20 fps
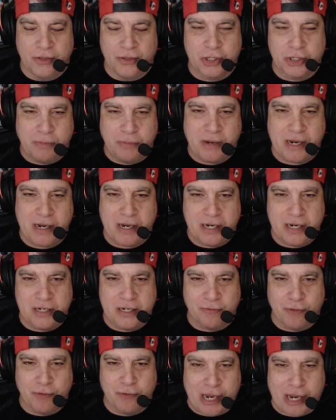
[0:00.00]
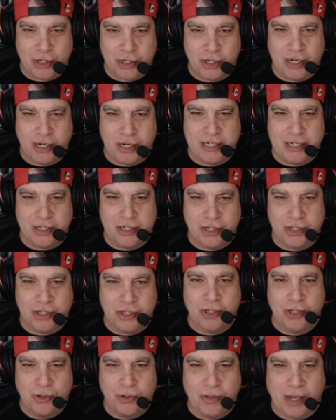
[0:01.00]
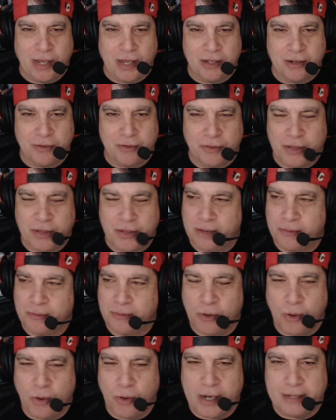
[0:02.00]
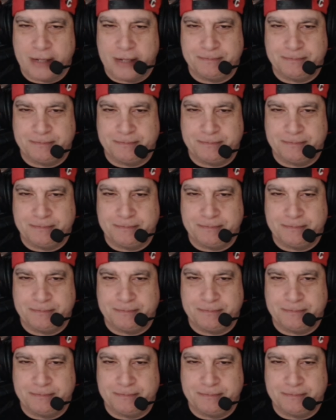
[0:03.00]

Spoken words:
speed and reaction needed to do that. I don't think I'm quite